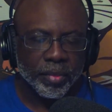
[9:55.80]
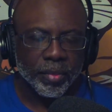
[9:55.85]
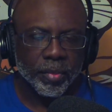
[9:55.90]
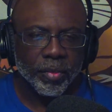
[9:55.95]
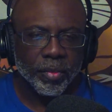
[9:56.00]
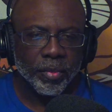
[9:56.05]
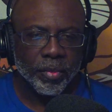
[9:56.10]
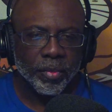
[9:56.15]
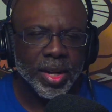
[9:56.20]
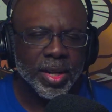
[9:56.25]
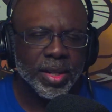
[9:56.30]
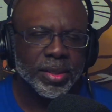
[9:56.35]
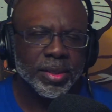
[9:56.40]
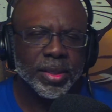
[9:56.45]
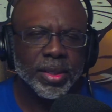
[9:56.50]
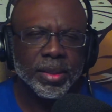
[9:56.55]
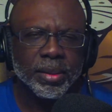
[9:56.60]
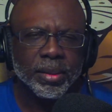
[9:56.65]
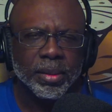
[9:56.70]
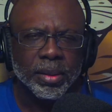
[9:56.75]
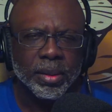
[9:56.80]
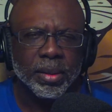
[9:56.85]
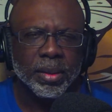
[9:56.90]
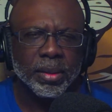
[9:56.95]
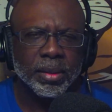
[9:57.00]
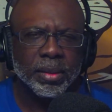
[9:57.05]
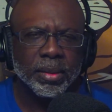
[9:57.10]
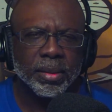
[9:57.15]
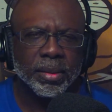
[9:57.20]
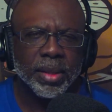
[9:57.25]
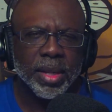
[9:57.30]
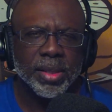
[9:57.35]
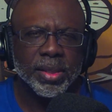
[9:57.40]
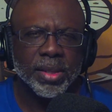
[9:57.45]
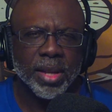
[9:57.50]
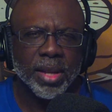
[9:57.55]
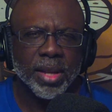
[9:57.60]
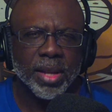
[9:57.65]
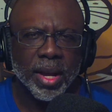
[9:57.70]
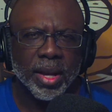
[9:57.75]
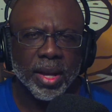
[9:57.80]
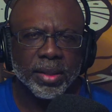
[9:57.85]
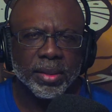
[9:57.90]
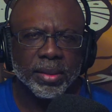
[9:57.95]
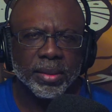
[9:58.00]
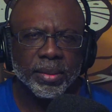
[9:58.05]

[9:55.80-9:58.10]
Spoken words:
I was like, that's odd.